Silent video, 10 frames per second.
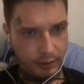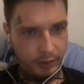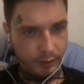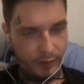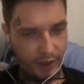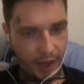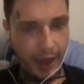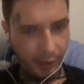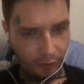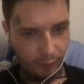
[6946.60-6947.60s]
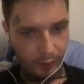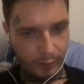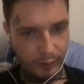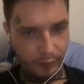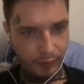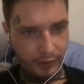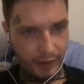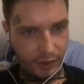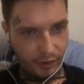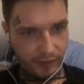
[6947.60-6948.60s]
Being handled by people and they
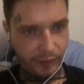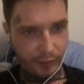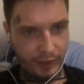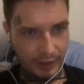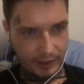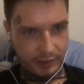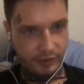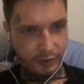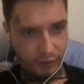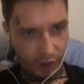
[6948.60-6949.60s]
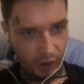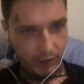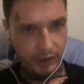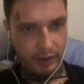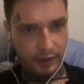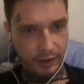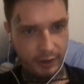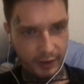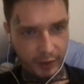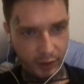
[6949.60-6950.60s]
don't even realize it. They're targeted
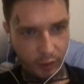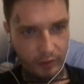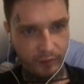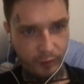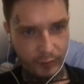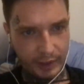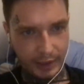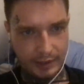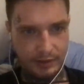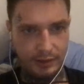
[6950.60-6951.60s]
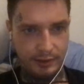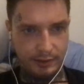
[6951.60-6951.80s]
and they don't even realize it.